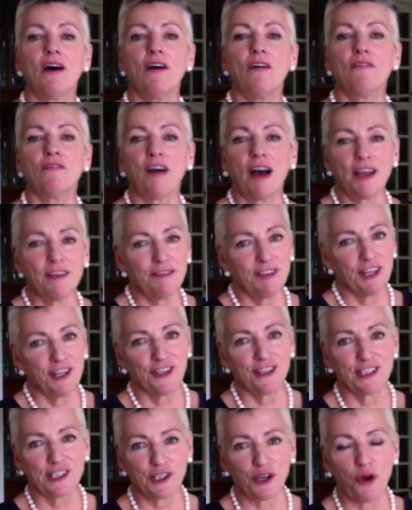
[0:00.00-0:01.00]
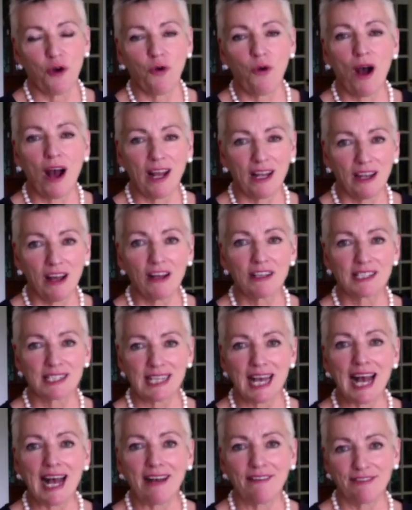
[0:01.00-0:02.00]
5 years ago, I lost
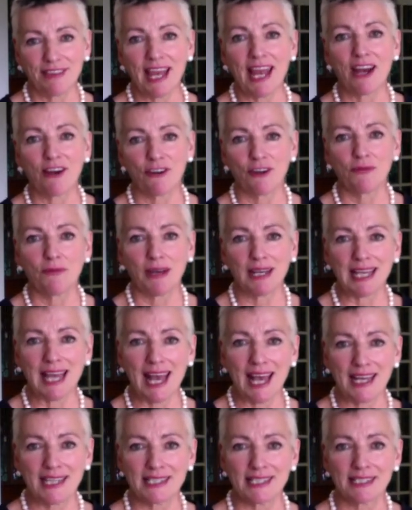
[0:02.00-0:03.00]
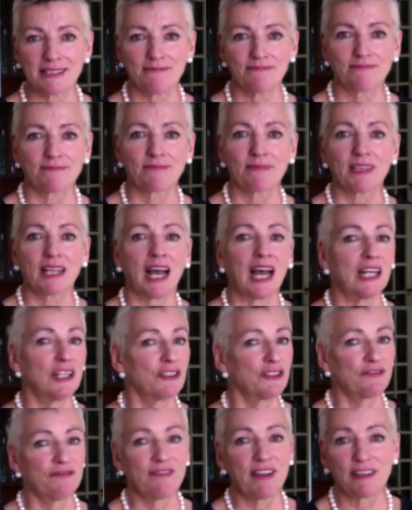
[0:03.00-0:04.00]
half the hair on my head. I looked
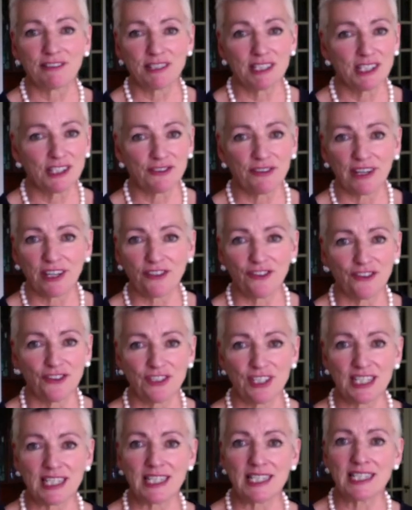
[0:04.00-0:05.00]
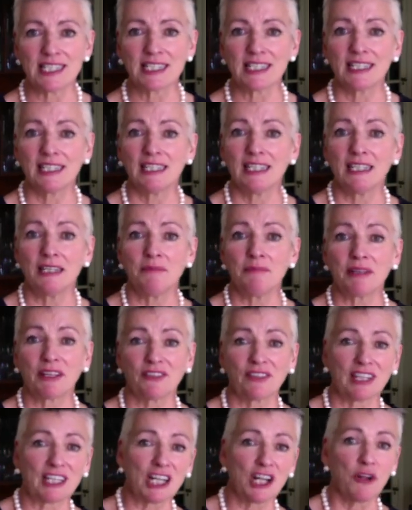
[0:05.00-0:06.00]
very strange indeed, because I
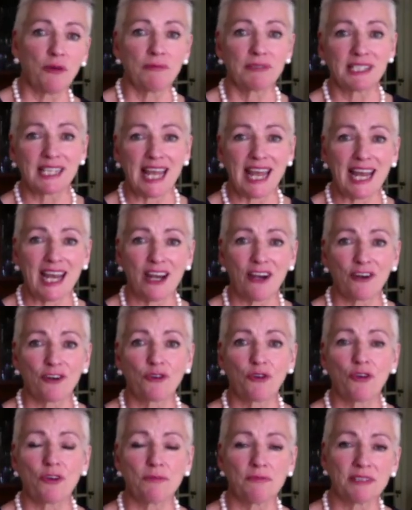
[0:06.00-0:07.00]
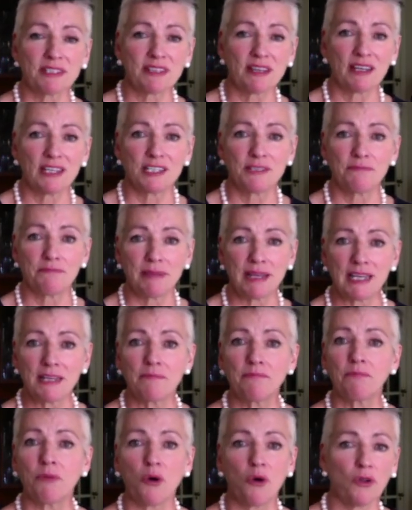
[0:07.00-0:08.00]
had clumps of hair growing beside big
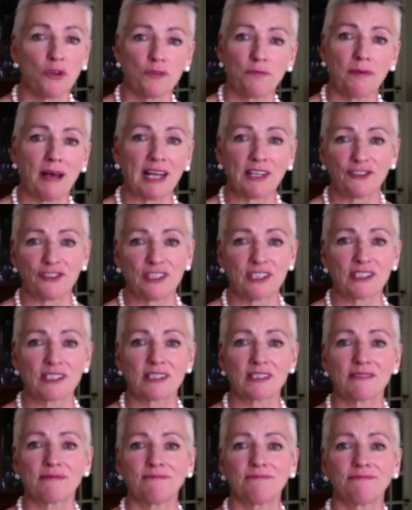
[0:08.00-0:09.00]
bald patches.